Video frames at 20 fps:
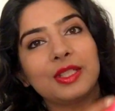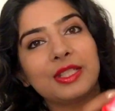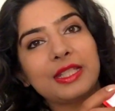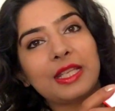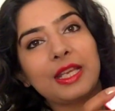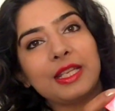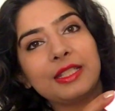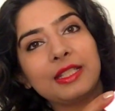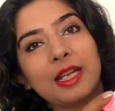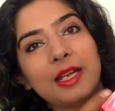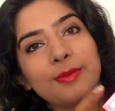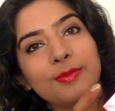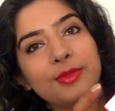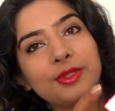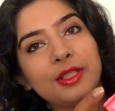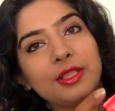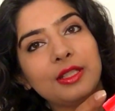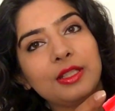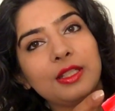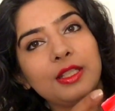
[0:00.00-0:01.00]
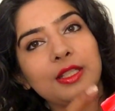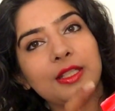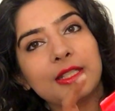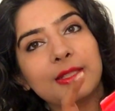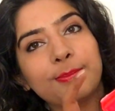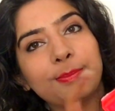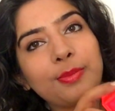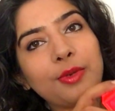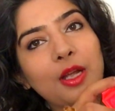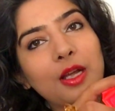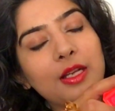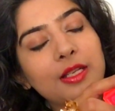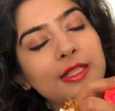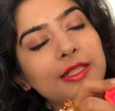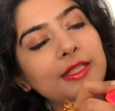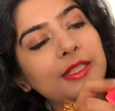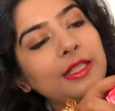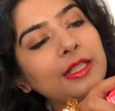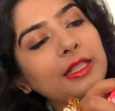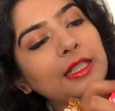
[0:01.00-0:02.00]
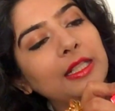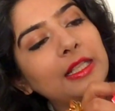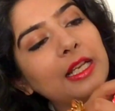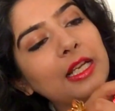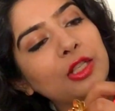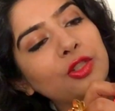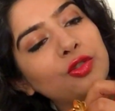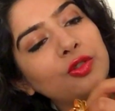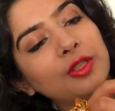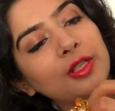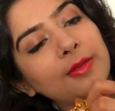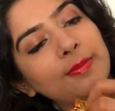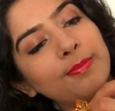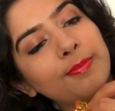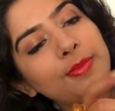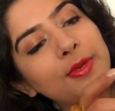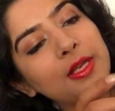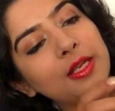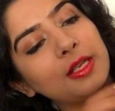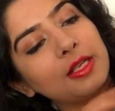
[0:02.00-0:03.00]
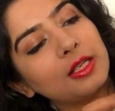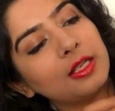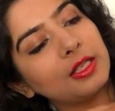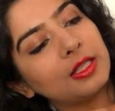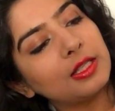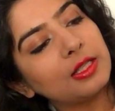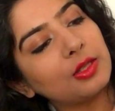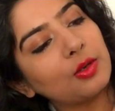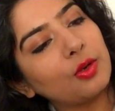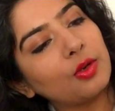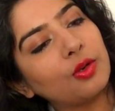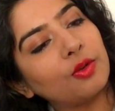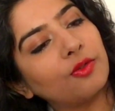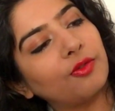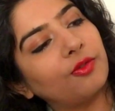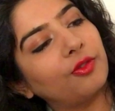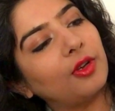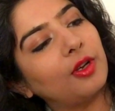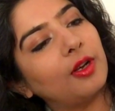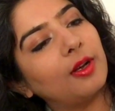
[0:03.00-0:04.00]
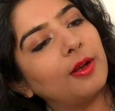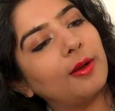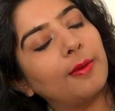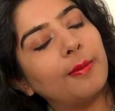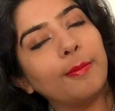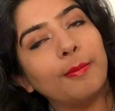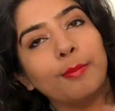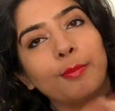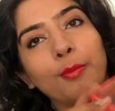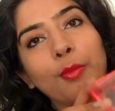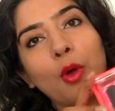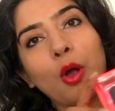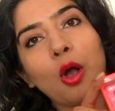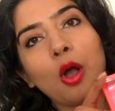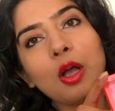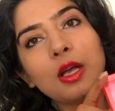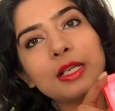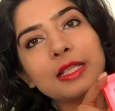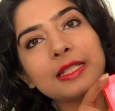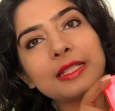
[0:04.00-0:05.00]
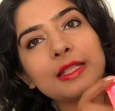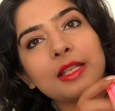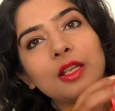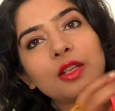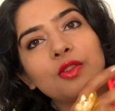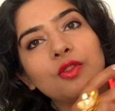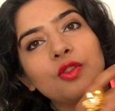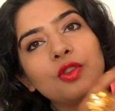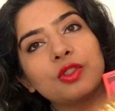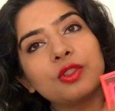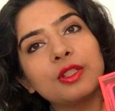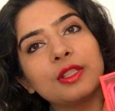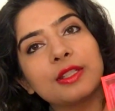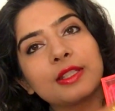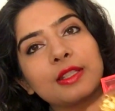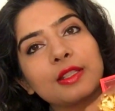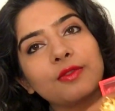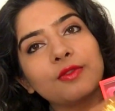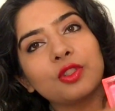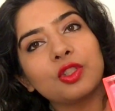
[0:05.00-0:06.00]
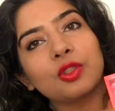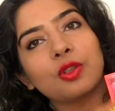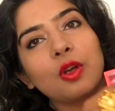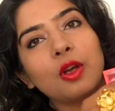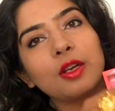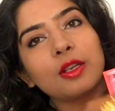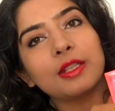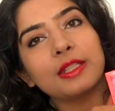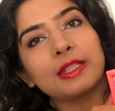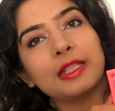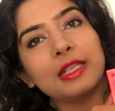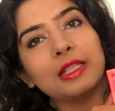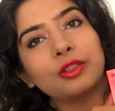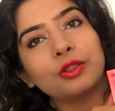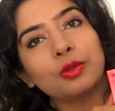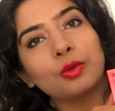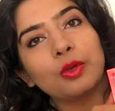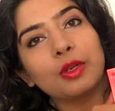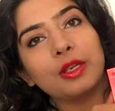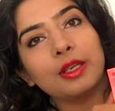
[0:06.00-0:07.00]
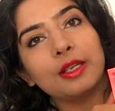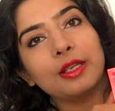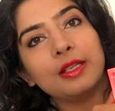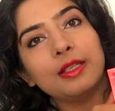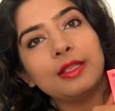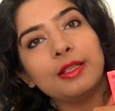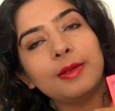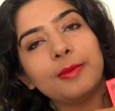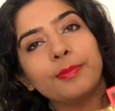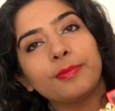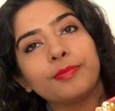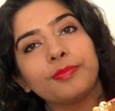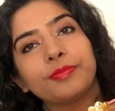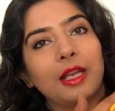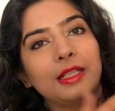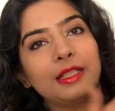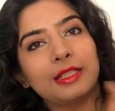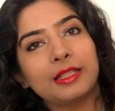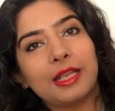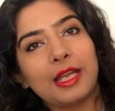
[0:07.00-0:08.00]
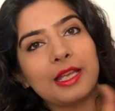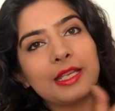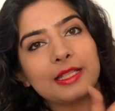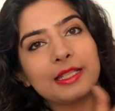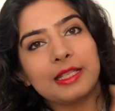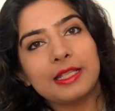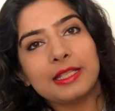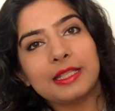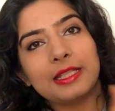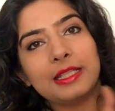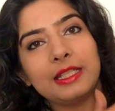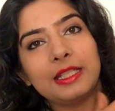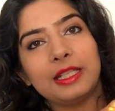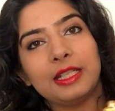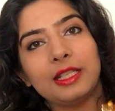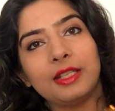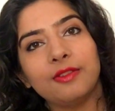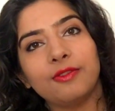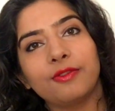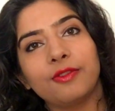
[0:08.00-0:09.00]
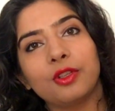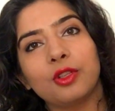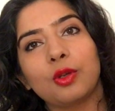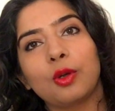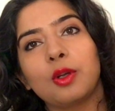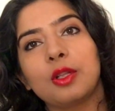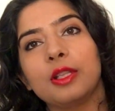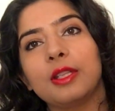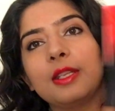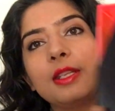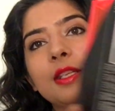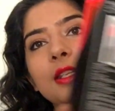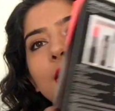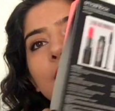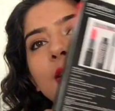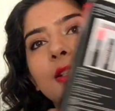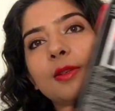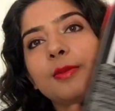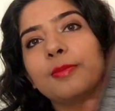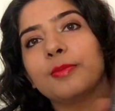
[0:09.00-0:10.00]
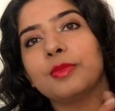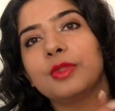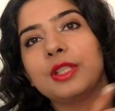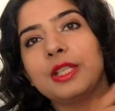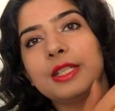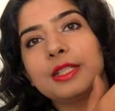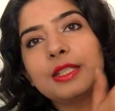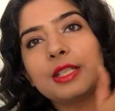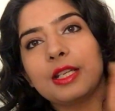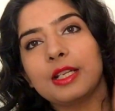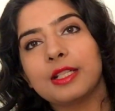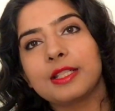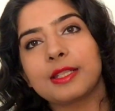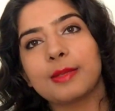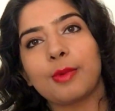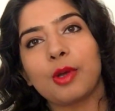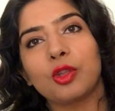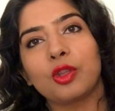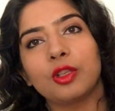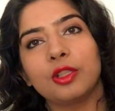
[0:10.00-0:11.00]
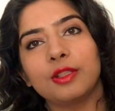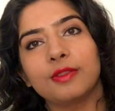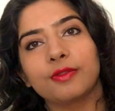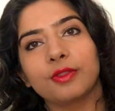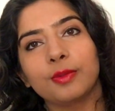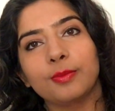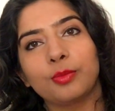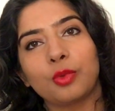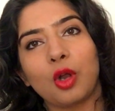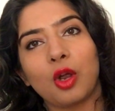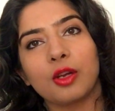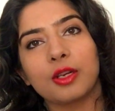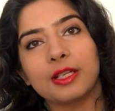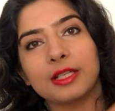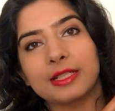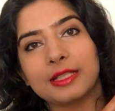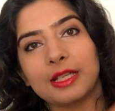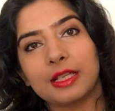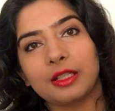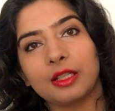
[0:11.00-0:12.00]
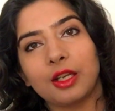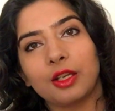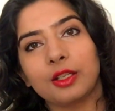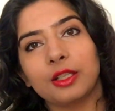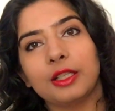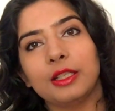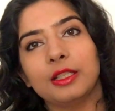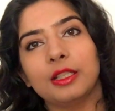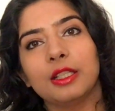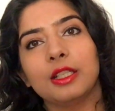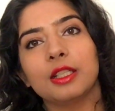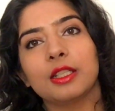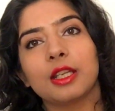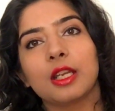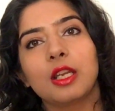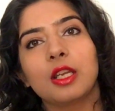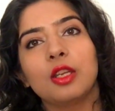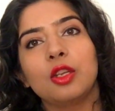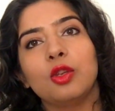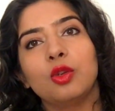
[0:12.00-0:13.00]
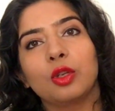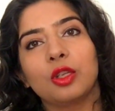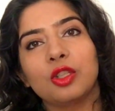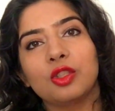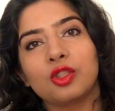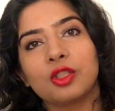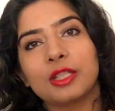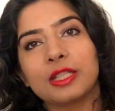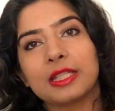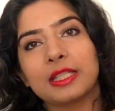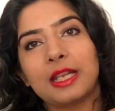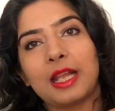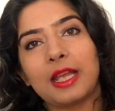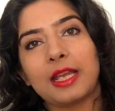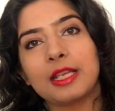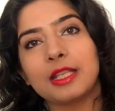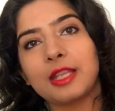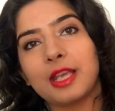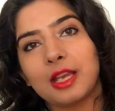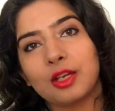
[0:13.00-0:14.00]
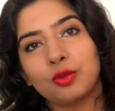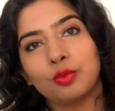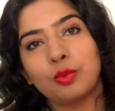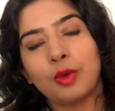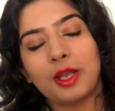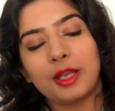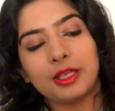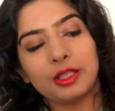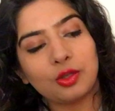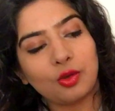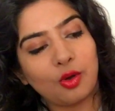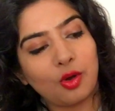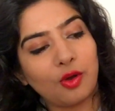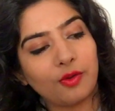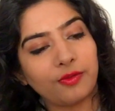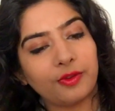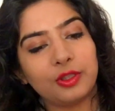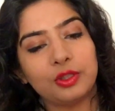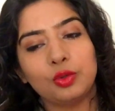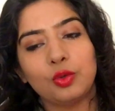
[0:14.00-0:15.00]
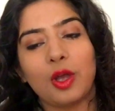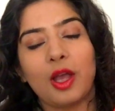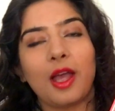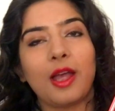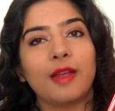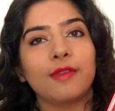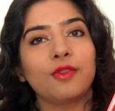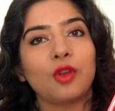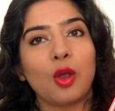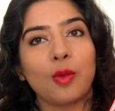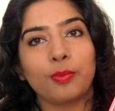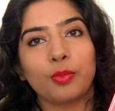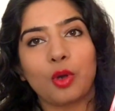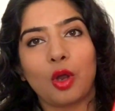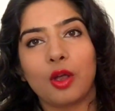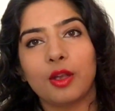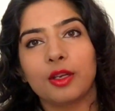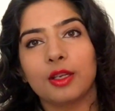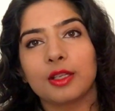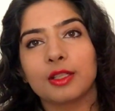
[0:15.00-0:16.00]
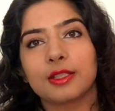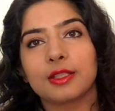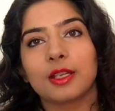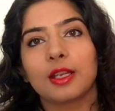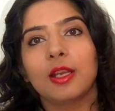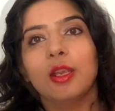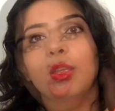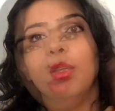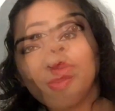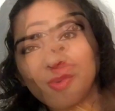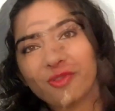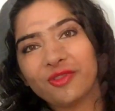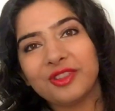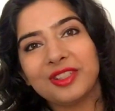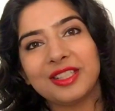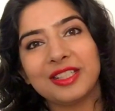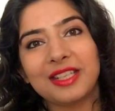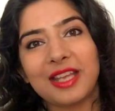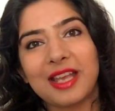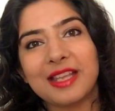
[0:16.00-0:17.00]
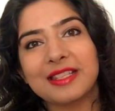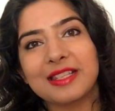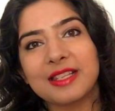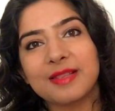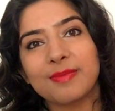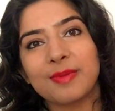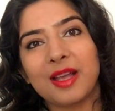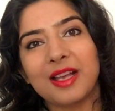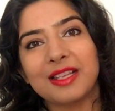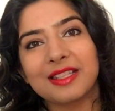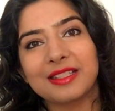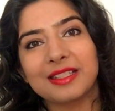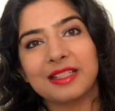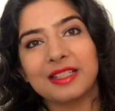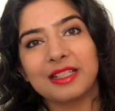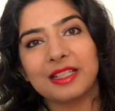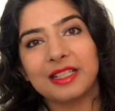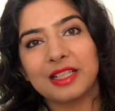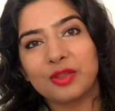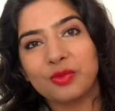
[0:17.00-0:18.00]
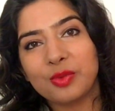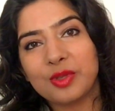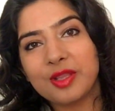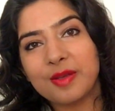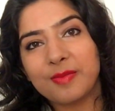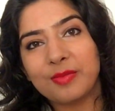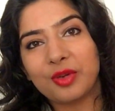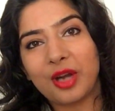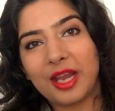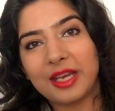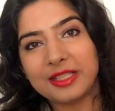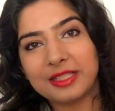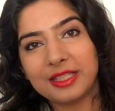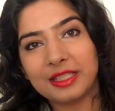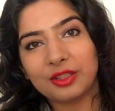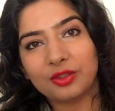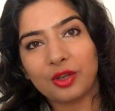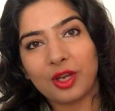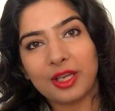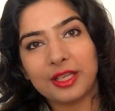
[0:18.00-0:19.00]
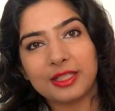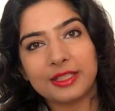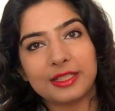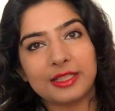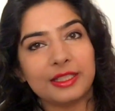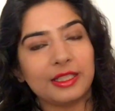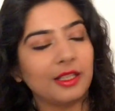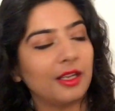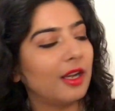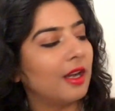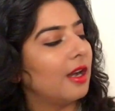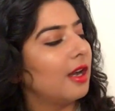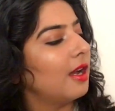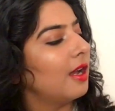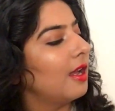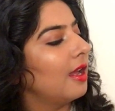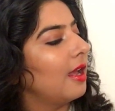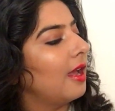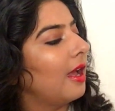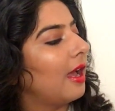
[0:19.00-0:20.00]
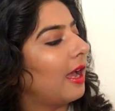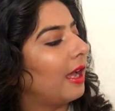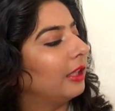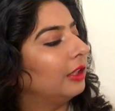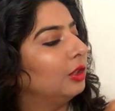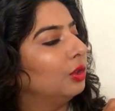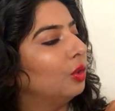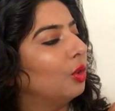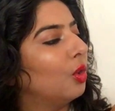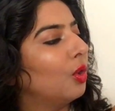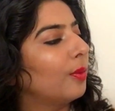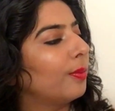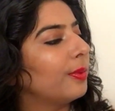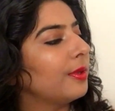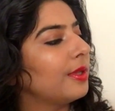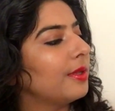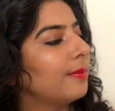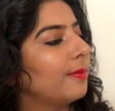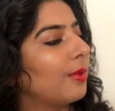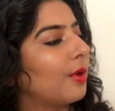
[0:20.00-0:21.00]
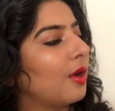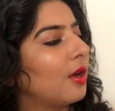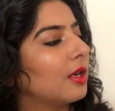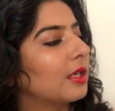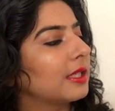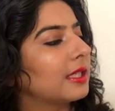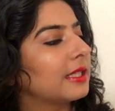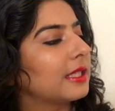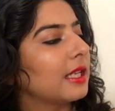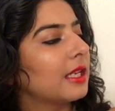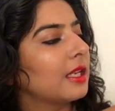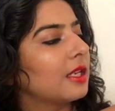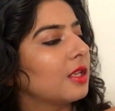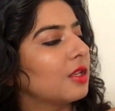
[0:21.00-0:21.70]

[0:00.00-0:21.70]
the set comes in this plastic electric pink sort of box, which got a see-through lid, and it has this sleeve with all the details about the different products that are in it. You can just slide that right off and you have your product. On top of it, it has this plastic lid with the branding right here, and you open the box